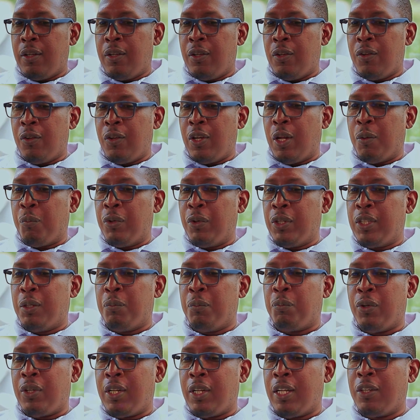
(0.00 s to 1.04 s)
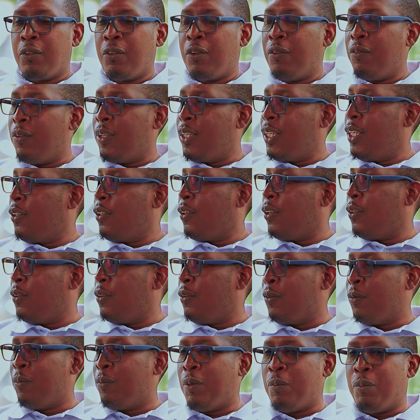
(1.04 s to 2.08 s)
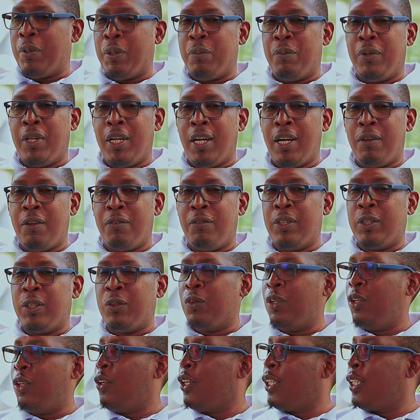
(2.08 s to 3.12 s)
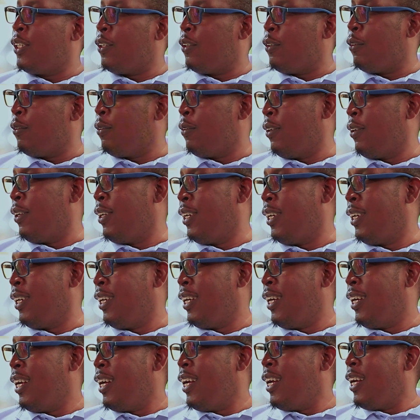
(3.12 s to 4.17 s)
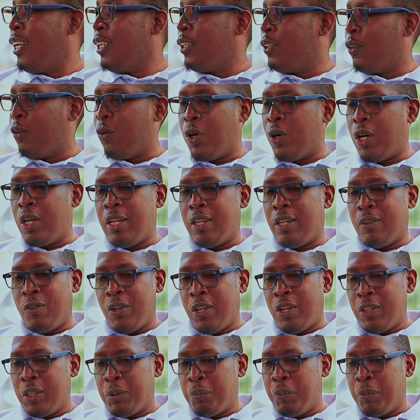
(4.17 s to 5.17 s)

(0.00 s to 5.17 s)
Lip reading: the most important conversation you probably have is with yourself. So while